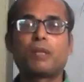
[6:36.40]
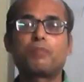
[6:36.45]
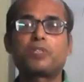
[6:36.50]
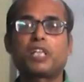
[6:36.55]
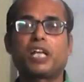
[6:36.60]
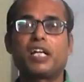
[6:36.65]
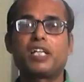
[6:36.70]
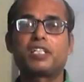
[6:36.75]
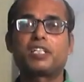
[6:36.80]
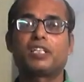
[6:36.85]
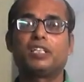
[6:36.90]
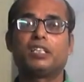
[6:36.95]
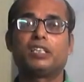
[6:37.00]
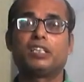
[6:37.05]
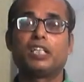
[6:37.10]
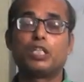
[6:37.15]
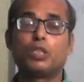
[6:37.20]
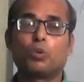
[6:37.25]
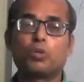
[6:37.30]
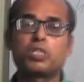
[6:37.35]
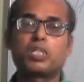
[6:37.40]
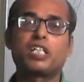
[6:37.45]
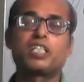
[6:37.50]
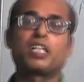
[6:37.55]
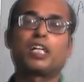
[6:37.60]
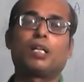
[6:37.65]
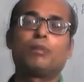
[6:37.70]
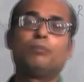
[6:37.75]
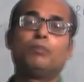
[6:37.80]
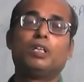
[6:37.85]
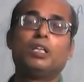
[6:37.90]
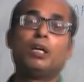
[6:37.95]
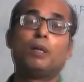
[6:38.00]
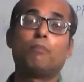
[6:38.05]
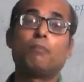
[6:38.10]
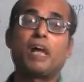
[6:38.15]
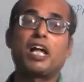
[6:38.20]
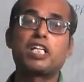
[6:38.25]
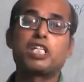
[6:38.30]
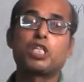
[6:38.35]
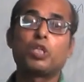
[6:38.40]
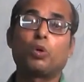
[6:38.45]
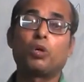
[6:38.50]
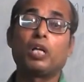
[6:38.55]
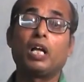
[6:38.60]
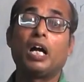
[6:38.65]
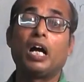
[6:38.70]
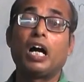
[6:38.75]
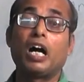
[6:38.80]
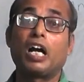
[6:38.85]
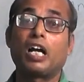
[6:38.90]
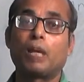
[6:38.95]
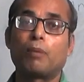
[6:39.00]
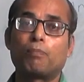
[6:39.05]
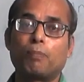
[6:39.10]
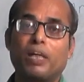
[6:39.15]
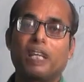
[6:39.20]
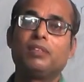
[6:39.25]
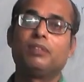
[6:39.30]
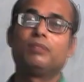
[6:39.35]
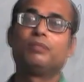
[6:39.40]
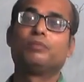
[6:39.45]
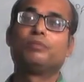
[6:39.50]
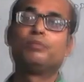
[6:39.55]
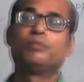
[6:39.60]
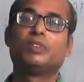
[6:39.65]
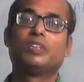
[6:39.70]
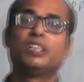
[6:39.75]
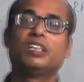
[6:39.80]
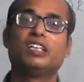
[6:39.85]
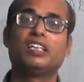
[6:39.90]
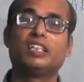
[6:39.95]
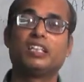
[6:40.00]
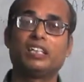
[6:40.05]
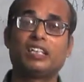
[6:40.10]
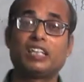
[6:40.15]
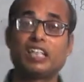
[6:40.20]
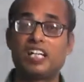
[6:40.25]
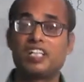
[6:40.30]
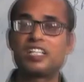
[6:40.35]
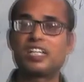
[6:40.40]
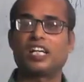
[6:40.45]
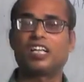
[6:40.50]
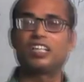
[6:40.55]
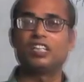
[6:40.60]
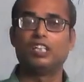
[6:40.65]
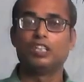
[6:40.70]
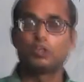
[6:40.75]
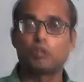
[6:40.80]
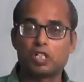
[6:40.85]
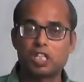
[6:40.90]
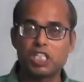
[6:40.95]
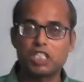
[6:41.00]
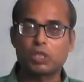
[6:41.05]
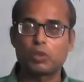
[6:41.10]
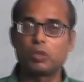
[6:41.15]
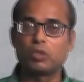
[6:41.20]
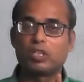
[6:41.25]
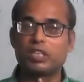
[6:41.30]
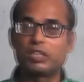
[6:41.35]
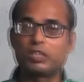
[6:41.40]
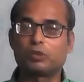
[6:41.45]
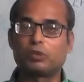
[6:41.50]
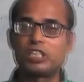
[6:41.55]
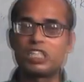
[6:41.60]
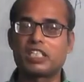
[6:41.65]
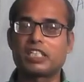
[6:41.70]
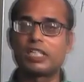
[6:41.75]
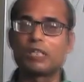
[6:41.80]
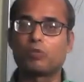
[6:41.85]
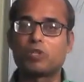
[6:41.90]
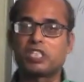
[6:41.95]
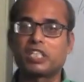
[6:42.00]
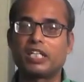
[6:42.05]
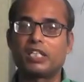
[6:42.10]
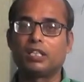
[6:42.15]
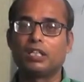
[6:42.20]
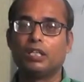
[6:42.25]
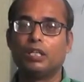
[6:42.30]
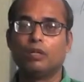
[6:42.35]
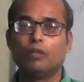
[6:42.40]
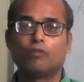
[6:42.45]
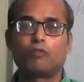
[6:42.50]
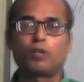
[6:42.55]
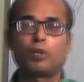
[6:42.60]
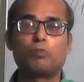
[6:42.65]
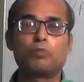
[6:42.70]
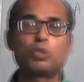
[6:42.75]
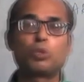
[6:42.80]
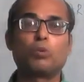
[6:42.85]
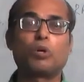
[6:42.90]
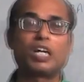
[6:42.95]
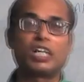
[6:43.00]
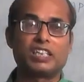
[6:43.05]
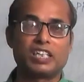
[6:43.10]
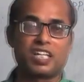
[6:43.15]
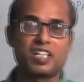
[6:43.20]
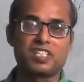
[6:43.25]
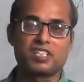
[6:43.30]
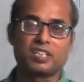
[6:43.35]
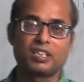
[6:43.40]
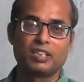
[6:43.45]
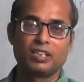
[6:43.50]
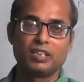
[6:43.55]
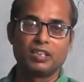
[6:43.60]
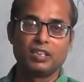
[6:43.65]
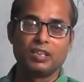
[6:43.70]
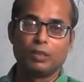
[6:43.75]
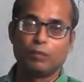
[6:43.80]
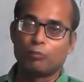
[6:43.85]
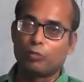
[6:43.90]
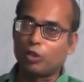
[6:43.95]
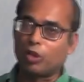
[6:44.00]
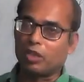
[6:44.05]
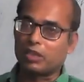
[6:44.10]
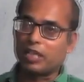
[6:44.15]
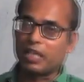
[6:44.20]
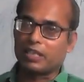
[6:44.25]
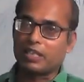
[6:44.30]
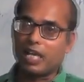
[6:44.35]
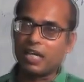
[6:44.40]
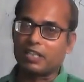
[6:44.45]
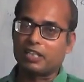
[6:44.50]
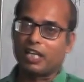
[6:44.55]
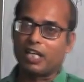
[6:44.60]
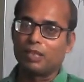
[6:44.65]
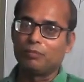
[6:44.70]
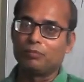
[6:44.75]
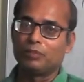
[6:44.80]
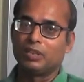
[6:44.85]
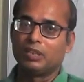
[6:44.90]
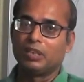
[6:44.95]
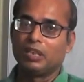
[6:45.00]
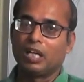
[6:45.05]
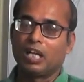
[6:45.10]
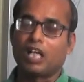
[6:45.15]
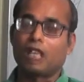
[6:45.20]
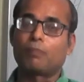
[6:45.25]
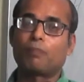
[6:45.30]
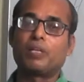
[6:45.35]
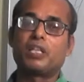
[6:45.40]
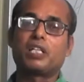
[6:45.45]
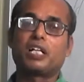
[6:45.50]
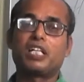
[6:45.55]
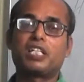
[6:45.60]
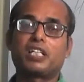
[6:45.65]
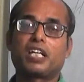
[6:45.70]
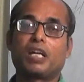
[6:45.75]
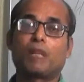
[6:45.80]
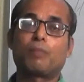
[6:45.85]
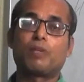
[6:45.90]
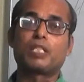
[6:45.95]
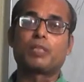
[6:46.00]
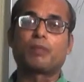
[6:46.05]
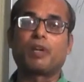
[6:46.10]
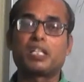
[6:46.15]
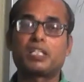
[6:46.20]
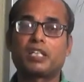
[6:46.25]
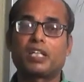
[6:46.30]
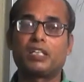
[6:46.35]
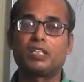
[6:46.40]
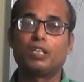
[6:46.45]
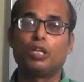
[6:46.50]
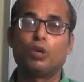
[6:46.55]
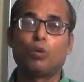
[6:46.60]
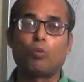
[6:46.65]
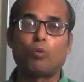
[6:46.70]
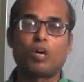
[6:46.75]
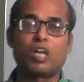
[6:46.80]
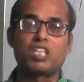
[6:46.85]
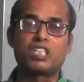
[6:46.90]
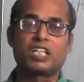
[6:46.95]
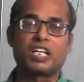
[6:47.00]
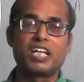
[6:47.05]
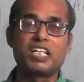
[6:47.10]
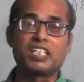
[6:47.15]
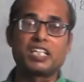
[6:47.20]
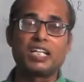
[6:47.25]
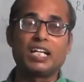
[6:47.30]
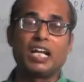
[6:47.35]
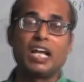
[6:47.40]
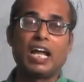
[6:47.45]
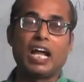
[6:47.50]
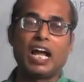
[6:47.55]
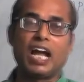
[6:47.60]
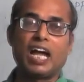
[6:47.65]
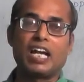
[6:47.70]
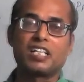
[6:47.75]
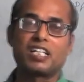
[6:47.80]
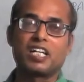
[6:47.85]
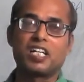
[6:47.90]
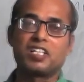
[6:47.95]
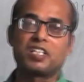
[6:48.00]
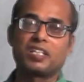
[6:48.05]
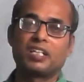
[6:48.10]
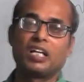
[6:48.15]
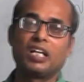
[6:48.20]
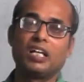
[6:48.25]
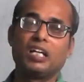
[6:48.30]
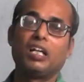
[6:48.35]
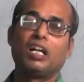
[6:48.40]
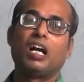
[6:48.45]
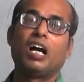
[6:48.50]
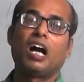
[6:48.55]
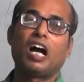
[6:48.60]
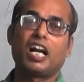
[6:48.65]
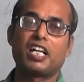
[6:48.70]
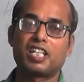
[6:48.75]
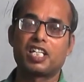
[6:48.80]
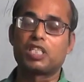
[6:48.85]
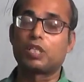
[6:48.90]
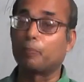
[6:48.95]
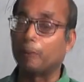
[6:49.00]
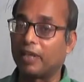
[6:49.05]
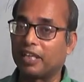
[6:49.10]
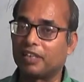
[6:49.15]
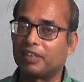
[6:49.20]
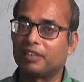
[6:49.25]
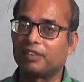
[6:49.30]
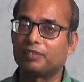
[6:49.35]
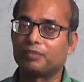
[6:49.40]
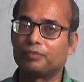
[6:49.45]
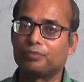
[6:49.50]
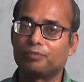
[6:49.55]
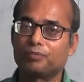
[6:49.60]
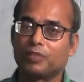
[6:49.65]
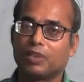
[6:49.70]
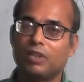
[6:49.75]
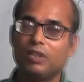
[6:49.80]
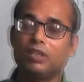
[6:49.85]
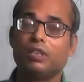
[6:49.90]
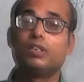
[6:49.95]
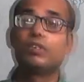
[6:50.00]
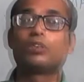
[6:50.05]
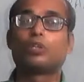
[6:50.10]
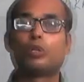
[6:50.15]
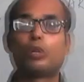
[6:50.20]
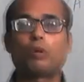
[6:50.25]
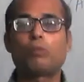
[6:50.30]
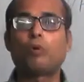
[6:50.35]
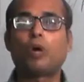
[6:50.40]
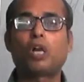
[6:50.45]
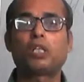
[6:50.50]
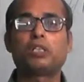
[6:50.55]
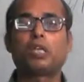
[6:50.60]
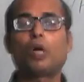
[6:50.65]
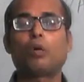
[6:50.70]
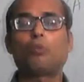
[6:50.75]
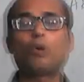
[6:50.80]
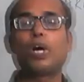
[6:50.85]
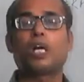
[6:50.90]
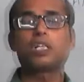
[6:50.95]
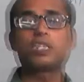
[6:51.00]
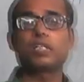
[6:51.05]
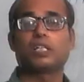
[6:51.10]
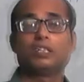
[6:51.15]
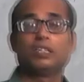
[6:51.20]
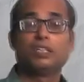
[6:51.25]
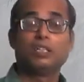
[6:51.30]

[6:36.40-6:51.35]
site, they use the term mature Harappan culture to distinguish it from two others. Because at that time, Harappan culture, Harappan civilization was reached at its highest peak. So now boys,